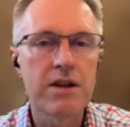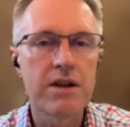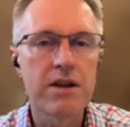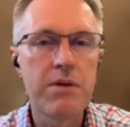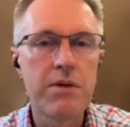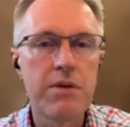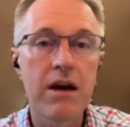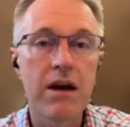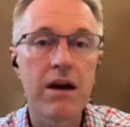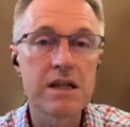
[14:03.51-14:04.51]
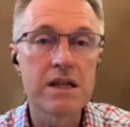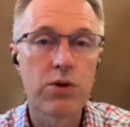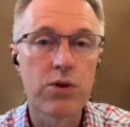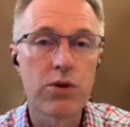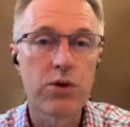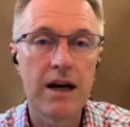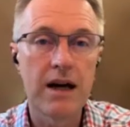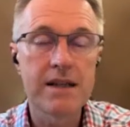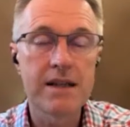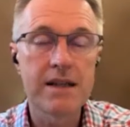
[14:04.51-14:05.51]
are the prerequisites for reliance, and
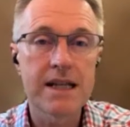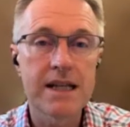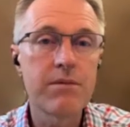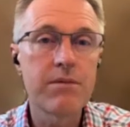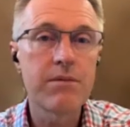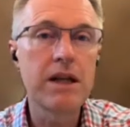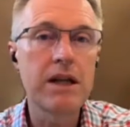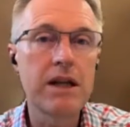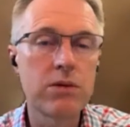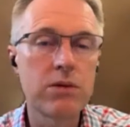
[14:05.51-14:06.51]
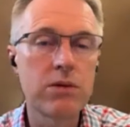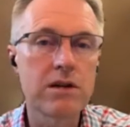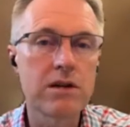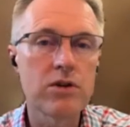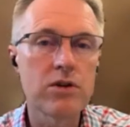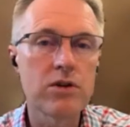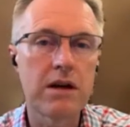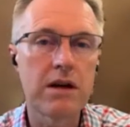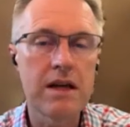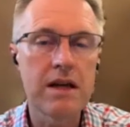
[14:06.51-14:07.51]
then that's something we need to work towards.
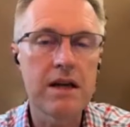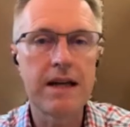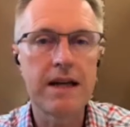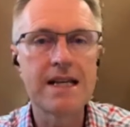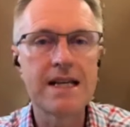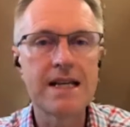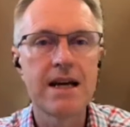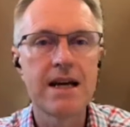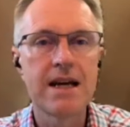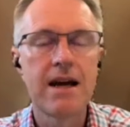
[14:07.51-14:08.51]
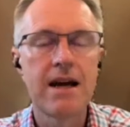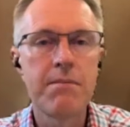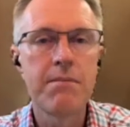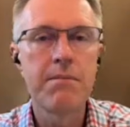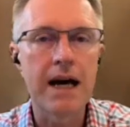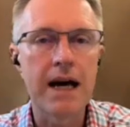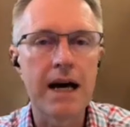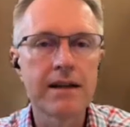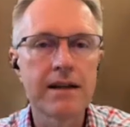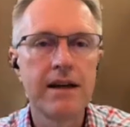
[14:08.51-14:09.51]
Because if it is combined
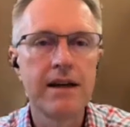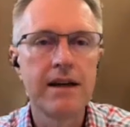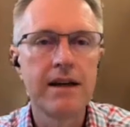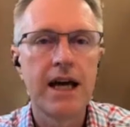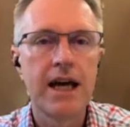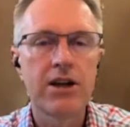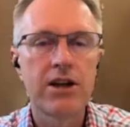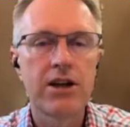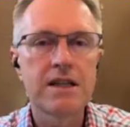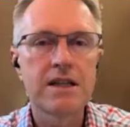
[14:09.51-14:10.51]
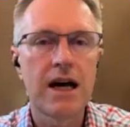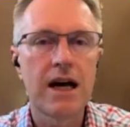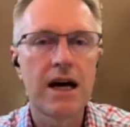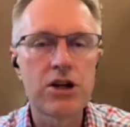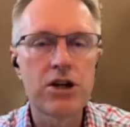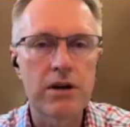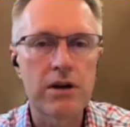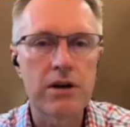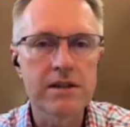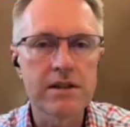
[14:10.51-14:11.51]
and not siloed
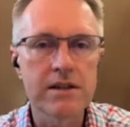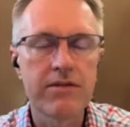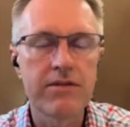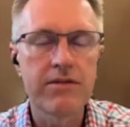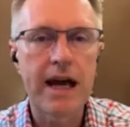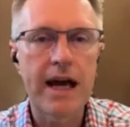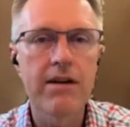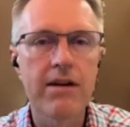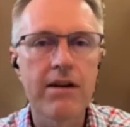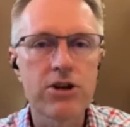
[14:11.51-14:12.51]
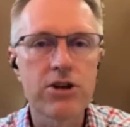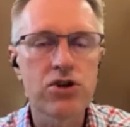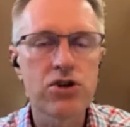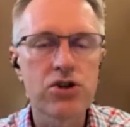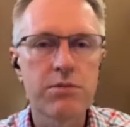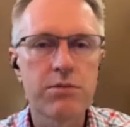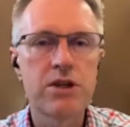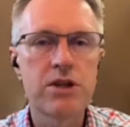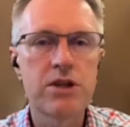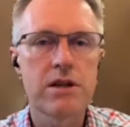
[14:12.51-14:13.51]
assurance, if it's not aggregated assurance where we
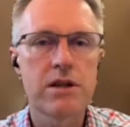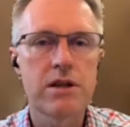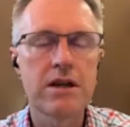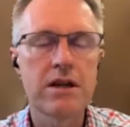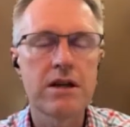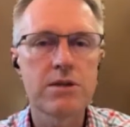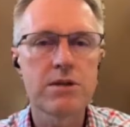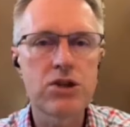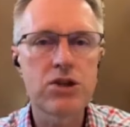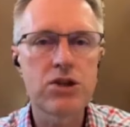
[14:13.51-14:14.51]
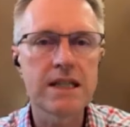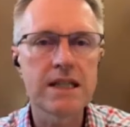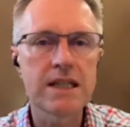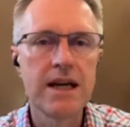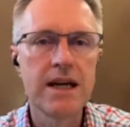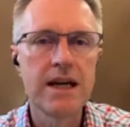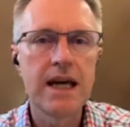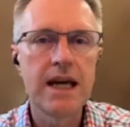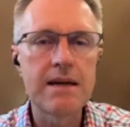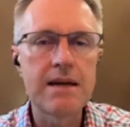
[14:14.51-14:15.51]
just throw together spreadsheets,
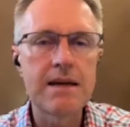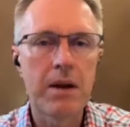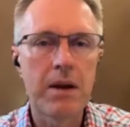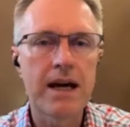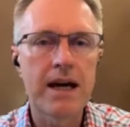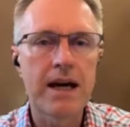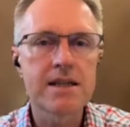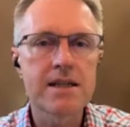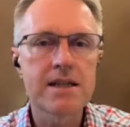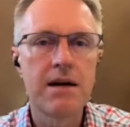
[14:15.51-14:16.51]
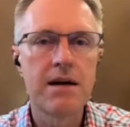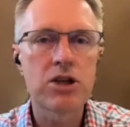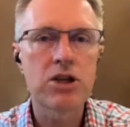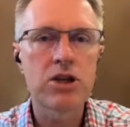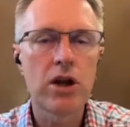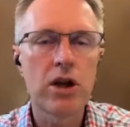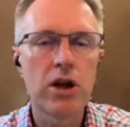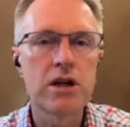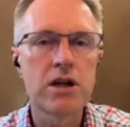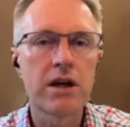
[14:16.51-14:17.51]
it implies a much closer
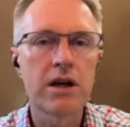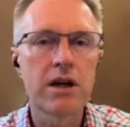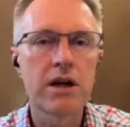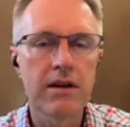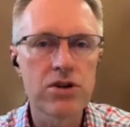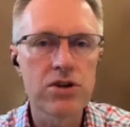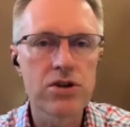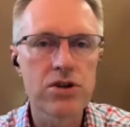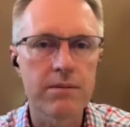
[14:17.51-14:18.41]
working relationship.